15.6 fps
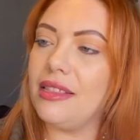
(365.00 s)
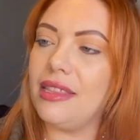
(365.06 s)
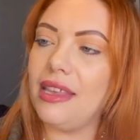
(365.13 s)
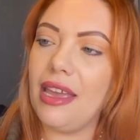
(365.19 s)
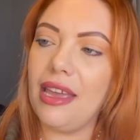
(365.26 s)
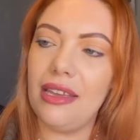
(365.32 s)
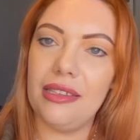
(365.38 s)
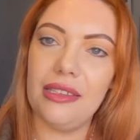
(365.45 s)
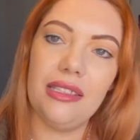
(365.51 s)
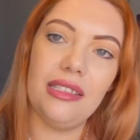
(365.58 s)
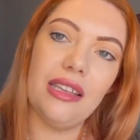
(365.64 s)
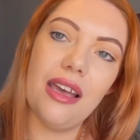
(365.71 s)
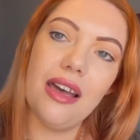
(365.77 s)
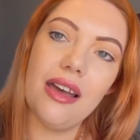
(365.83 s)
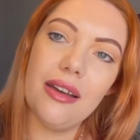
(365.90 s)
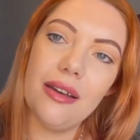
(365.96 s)
This
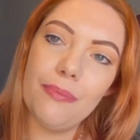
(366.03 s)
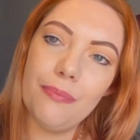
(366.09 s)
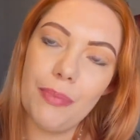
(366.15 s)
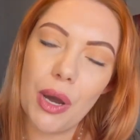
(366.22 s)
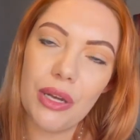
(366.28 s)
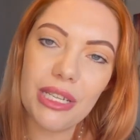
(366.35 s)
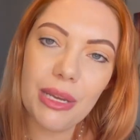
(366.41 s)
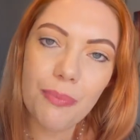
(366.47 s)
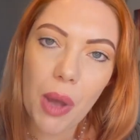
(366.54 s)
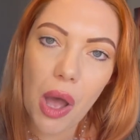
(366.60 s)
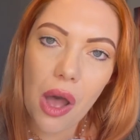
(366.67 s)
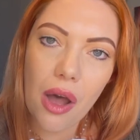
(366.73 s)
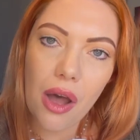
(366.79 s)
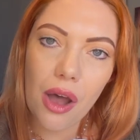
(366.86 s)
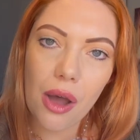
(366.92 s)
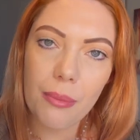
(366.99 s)
body
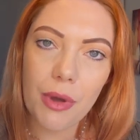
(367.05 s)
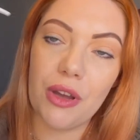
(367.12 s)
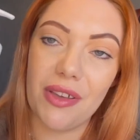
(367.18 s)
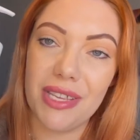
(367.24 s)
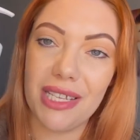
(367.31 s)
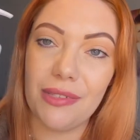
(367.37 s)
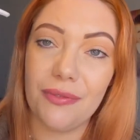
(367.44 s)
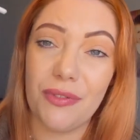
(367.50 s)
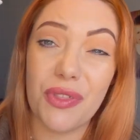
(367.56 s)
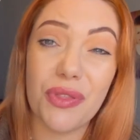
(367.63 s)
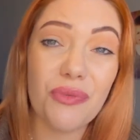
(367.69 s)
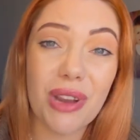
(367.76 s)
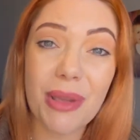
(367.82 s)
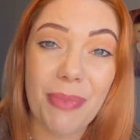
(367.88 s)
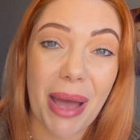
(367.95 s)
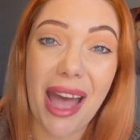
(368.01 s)
balm. I got this for
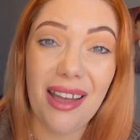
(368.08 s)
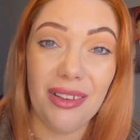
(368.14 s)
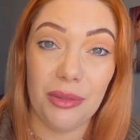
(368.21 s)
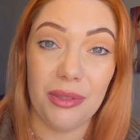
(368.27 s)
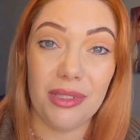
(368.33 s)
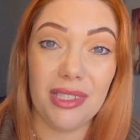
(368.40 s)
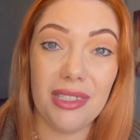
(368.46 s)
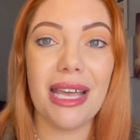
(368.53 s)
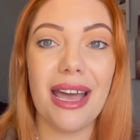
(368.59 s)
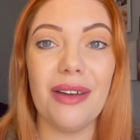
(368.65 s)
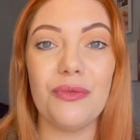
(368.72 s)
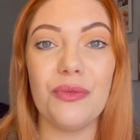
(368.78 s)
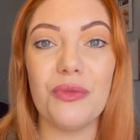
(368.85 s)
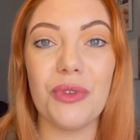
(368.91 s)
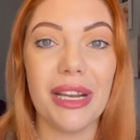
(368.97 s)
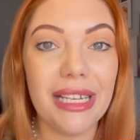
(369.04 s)
£3. They have
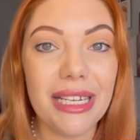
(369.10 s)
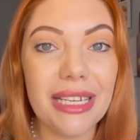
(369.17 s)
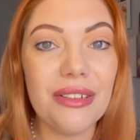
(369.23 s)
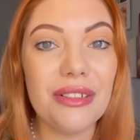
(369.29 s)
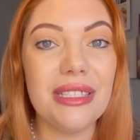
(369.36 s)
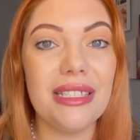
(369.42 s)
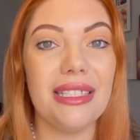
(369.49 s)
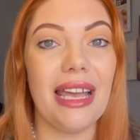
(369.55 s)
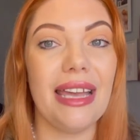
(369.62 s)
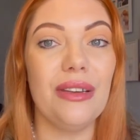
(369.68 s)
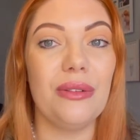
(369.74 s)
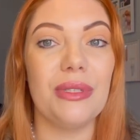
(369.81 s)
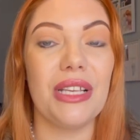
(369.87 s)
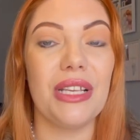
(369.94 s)
really good sales